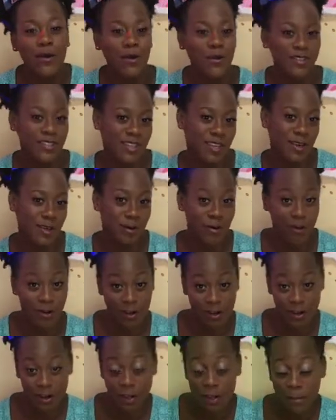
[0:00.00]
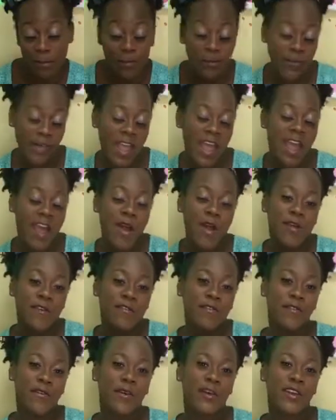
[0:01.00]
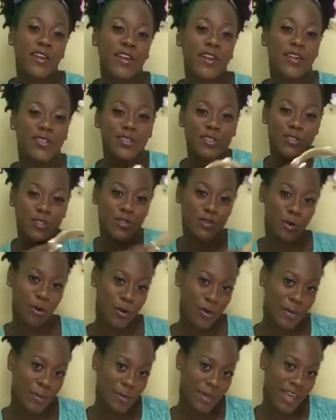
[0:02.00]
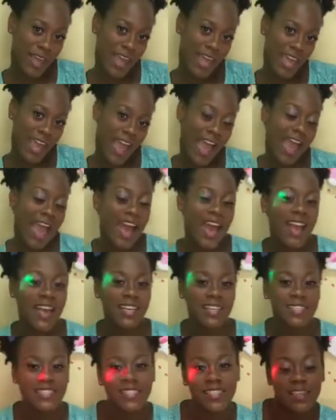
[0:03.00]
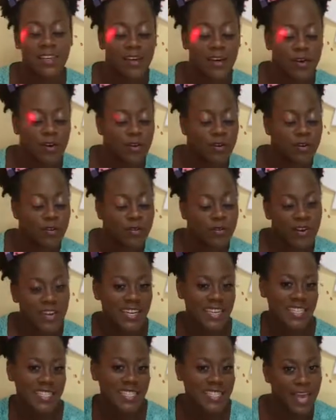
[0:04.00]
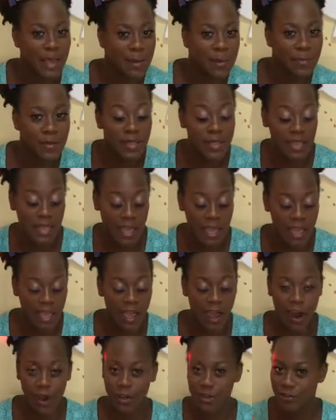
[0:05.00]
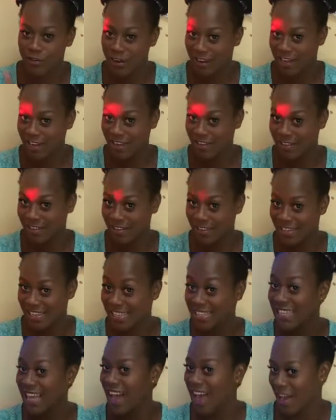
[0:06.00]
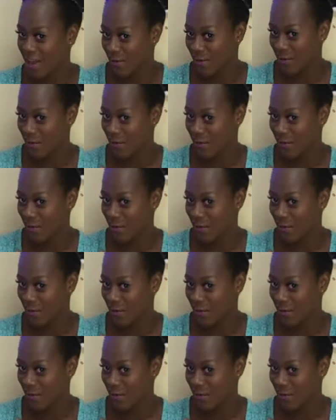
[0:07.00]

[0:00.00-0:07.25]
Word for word: Kozy Korner for your story play and already set play. Are you ready? Because I am